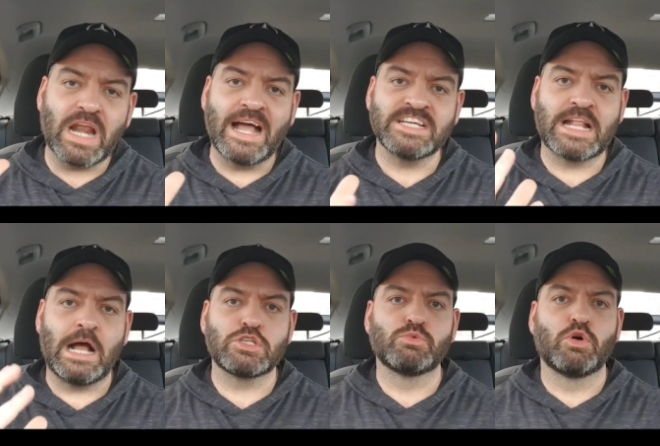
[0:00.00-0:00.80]
dries
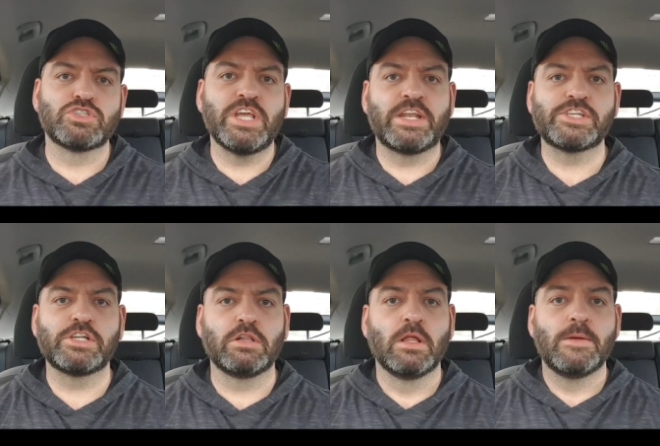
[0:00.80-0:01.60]
down towards the
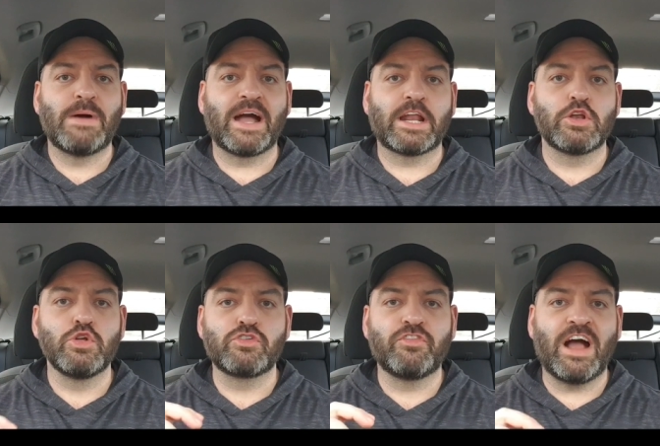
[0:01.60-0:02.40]
original Baccarat
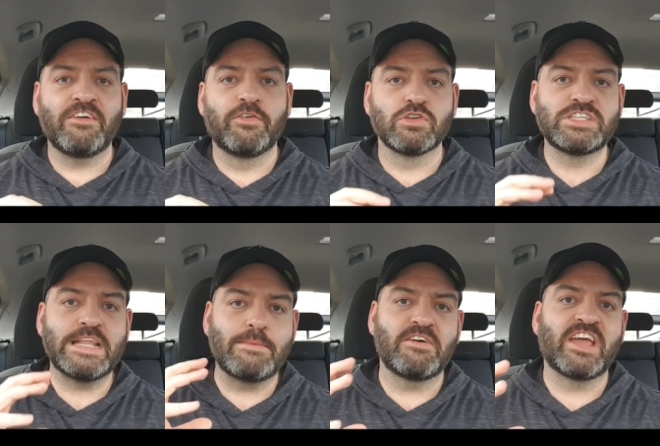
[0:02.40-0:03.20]
Rouge 540,
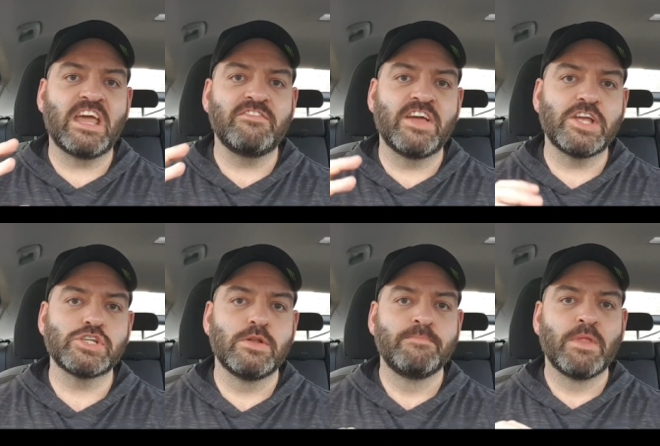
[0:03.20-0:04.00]
the MFK
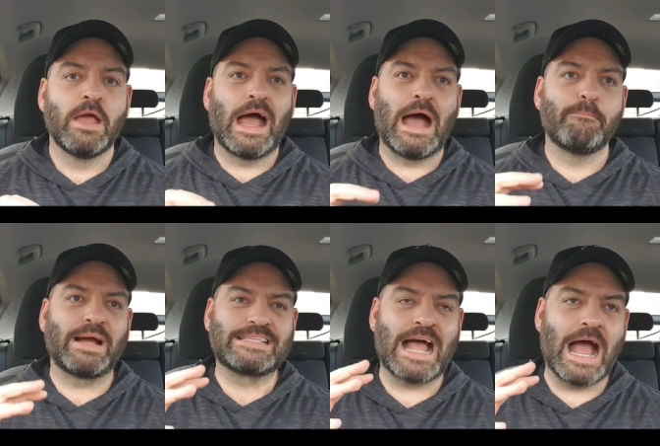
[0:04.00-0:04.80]
version. And
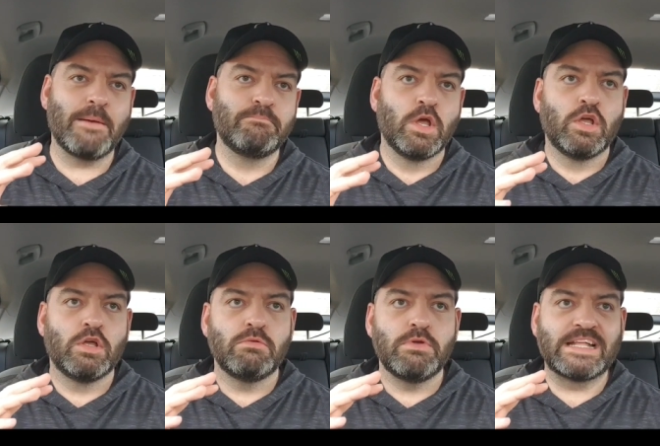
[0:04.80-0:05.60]
by time
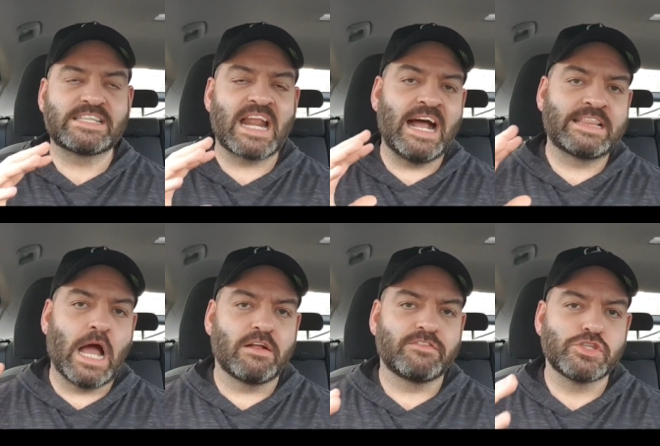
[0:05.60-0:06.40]
it's dried
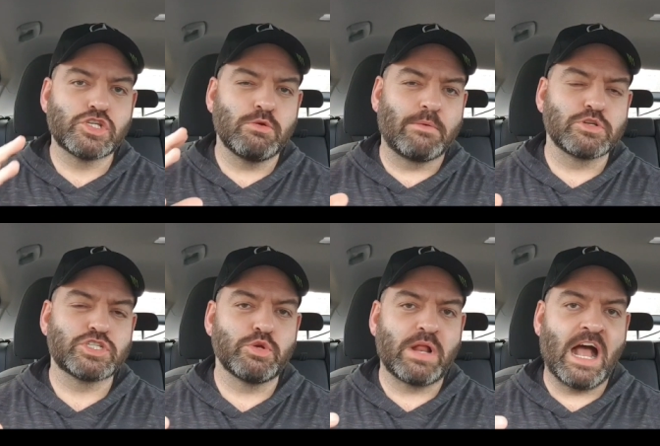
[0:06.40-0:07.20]
down after two
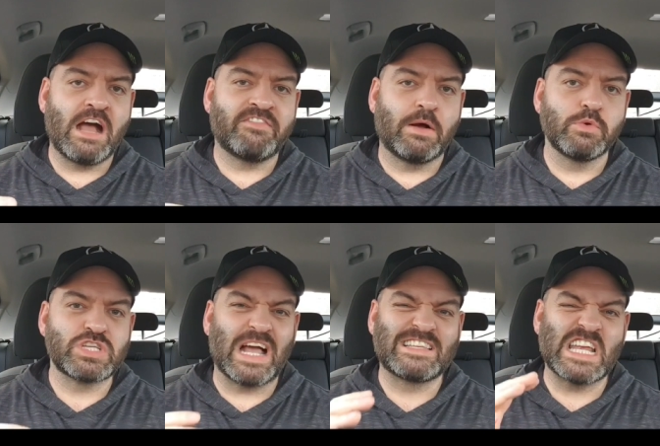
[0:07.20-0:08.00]
hours, two and a half
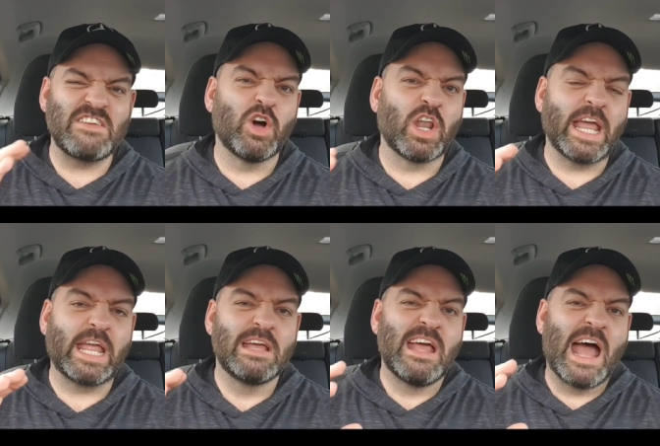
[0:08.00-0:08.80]
hours, I'd say you've got
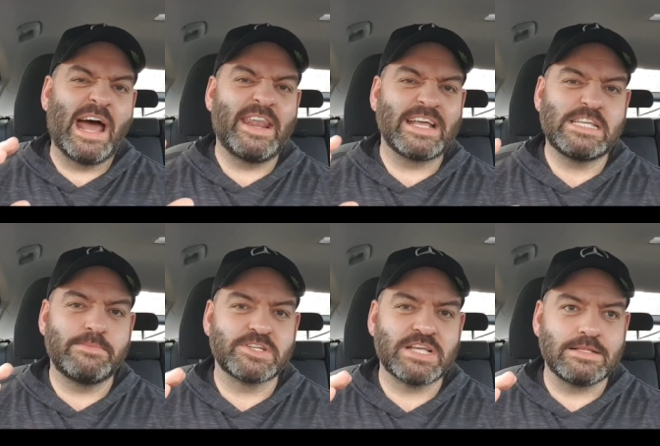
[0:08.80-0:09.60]
like a
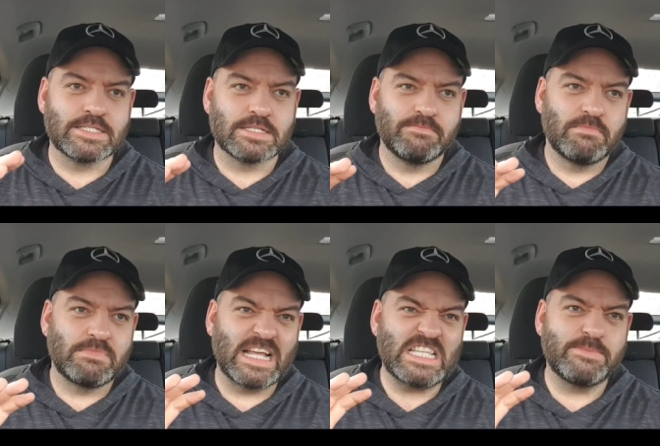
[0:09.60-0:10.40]
90%,
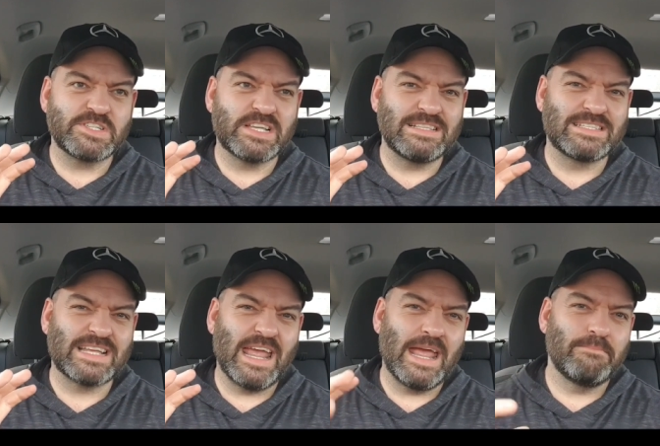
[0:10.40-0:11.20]

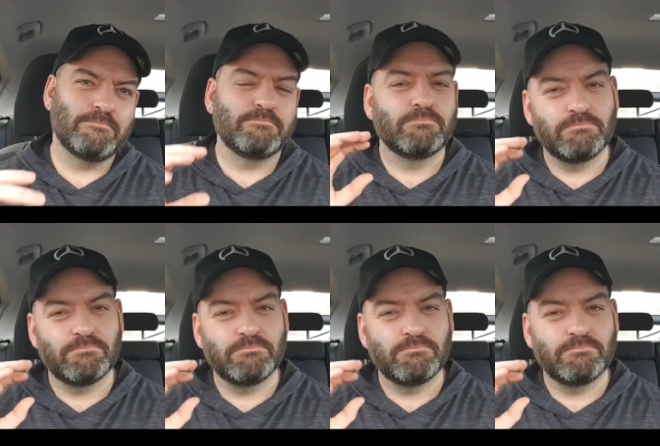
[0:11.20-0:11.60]
90% um,